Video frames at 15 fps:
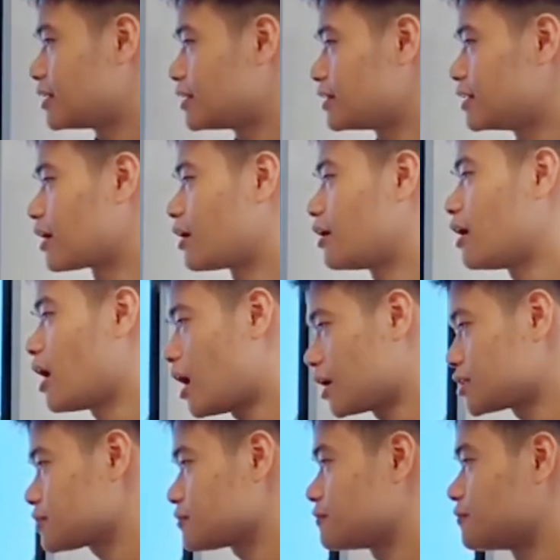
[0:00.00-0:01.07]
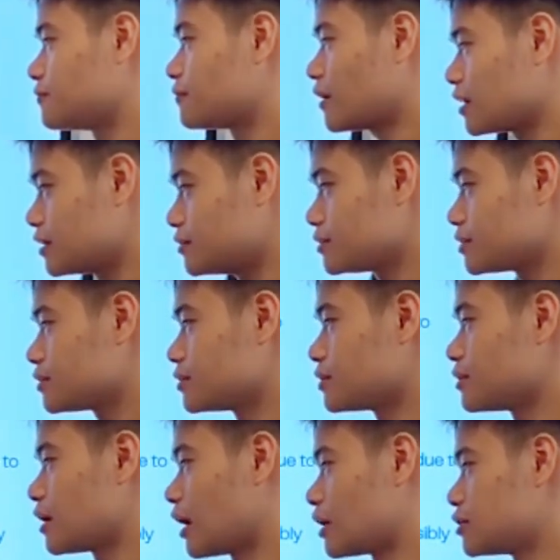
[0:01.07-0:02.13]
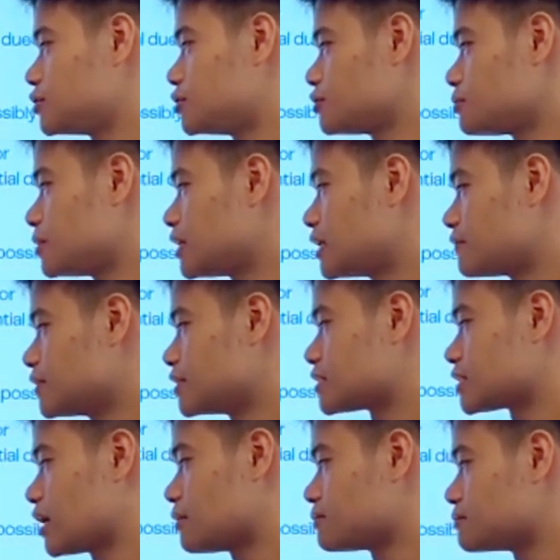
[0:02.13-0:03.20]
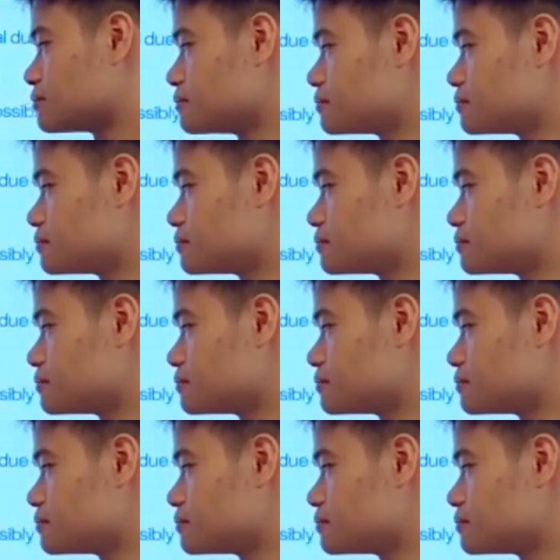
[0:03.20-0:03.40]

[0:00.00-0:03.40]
They are high volume and should be given some